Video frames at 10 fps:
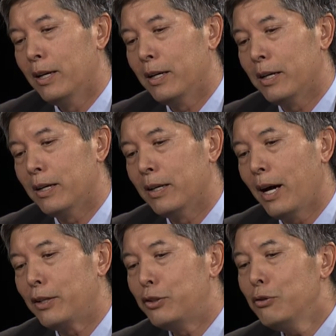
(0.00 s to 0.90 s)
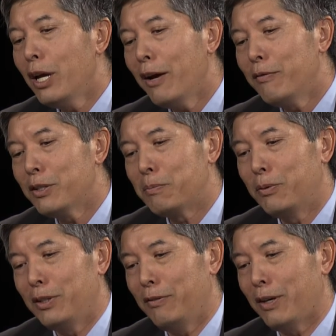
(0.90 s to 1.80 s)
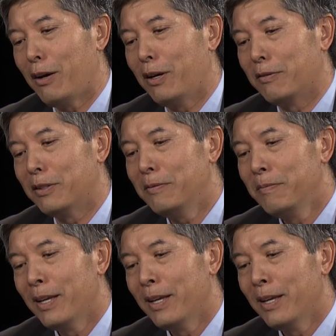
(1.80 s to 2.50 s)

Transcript: Uh, I do have this belief, however,